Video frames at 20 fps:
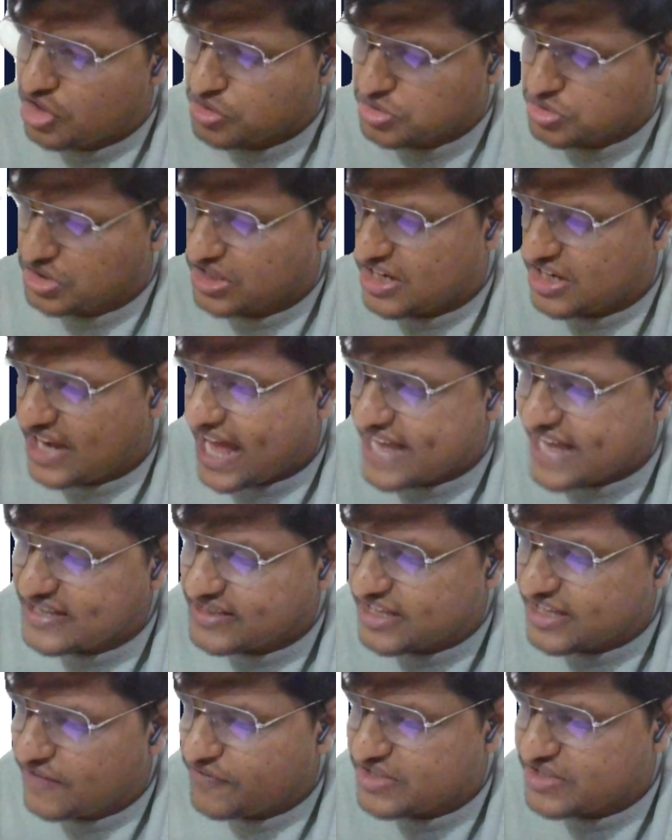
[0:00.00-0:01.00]
So the
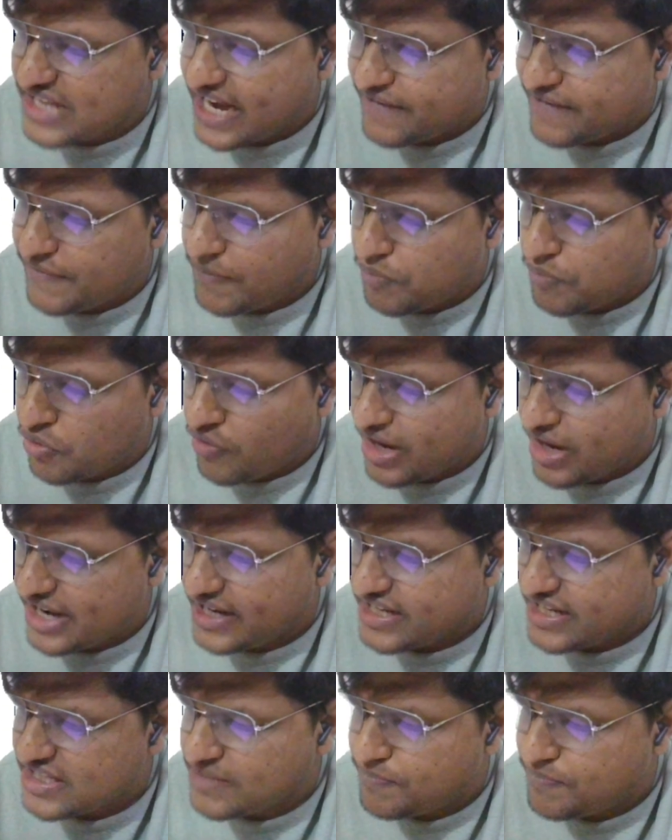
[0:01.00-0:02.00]
last service that we provide
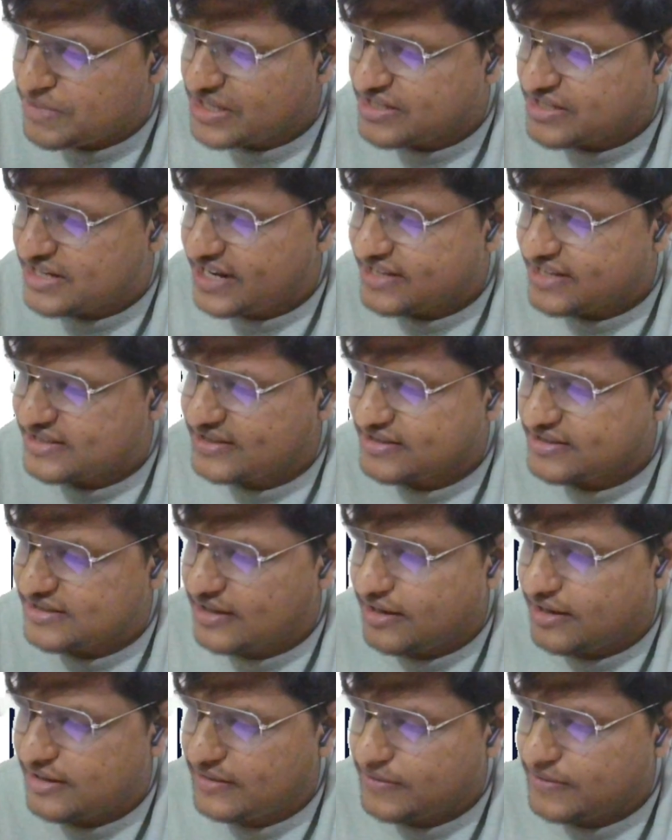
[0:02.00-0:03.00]
is business
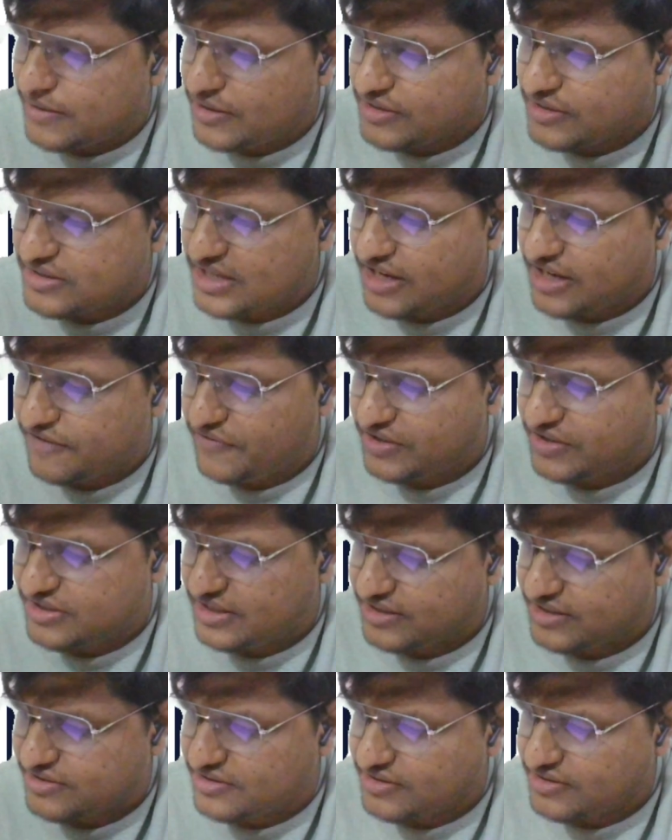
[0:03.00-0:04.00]

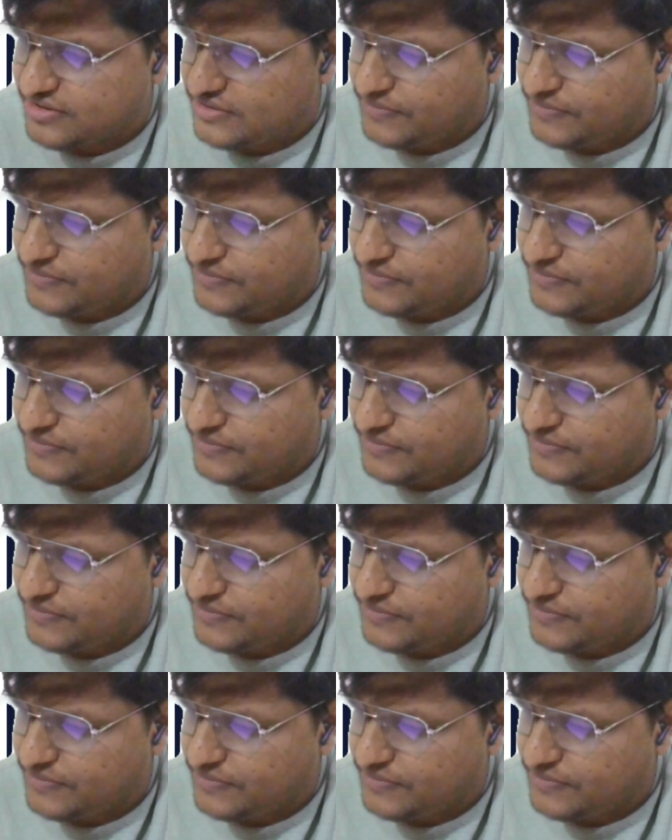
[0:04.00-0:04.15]
services.